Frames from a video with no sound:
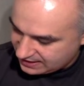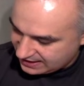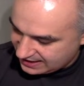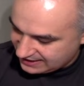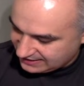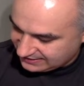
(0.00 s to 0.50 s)

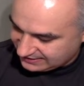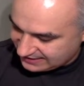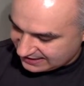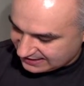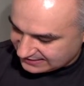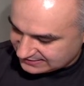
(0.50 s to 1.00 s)

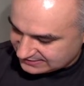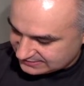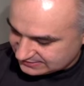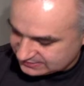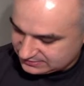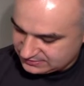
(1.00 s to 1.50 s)
nts
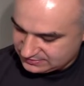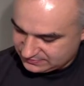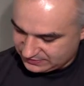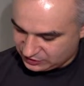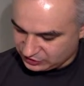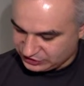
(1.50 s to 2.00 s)

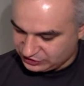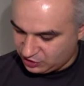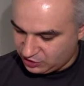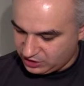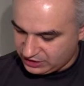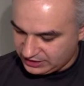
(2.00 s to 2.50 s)
because it
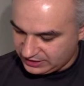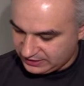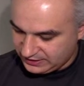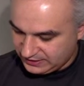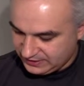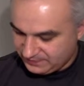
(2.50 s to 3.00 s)
only,
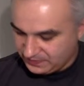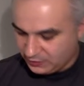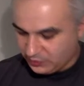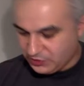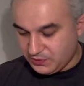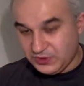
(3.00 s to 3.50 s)

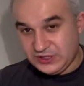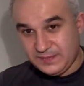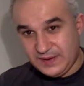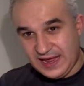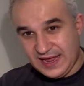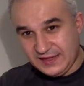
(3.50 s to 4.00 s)
when you
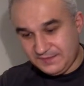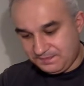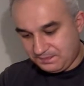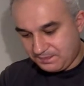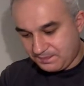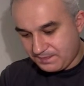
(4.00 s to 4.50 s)
multiply,
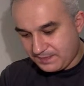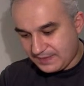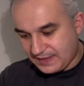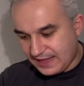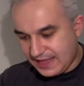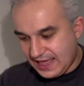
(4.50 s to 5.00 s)

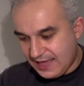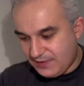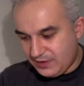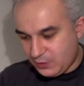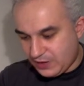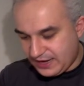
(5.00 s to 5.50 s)

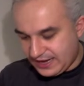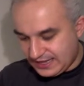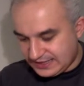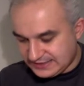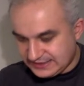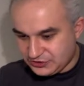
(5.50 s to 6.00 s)
everywhere
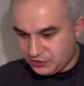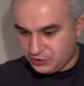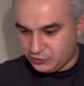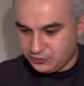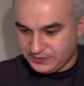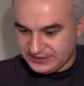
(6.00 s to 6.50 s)
else is
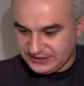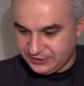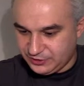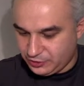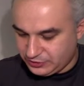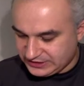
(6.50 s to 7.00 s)
going to be
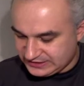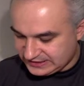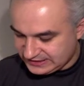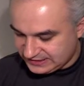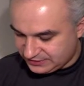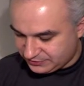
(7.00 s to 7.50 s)
zero. Notice
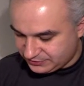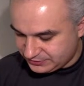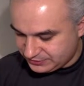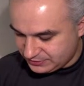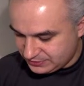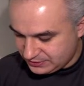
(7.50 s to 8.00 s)
these
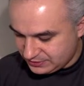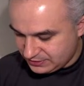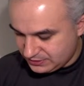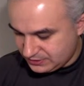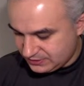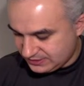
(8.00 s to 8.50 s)
zeros.
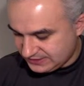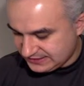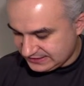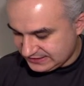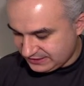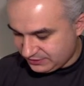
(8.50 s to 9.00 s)
This
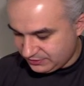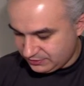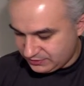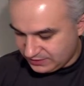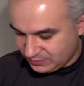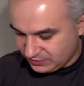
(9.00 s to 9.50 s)
is
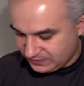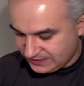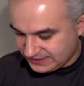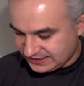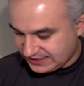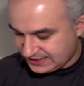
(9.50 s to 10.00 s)
zero, The
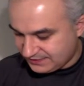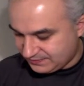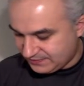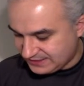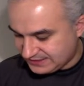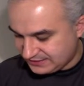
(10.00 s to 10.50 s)
multiplication that
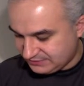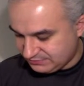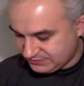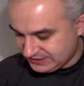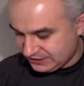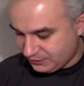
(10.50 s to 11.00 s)
makes it
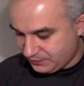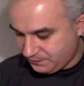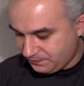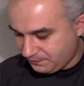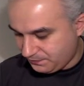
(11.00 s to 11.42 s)
zero.